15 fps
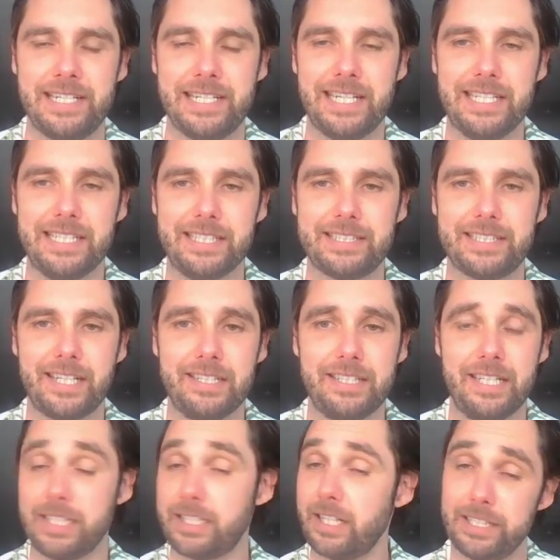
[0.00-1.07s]

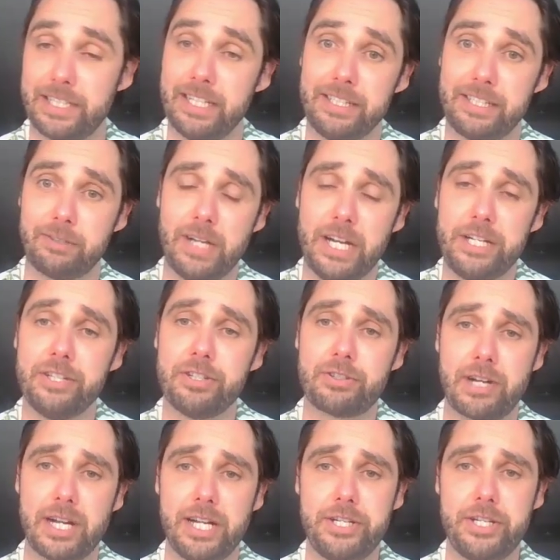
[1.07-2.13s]
a content creation
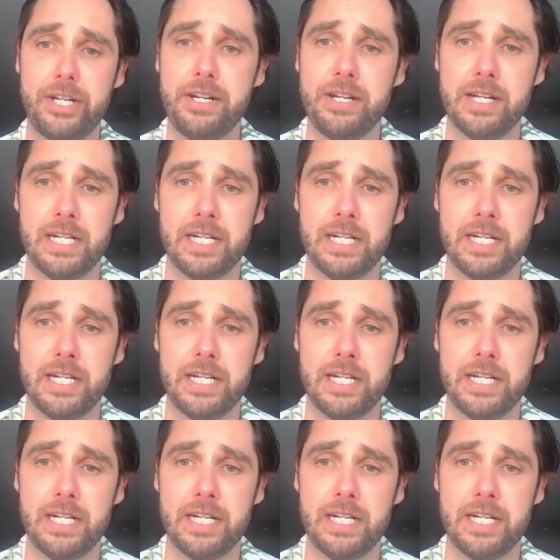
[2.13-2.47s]
strategy.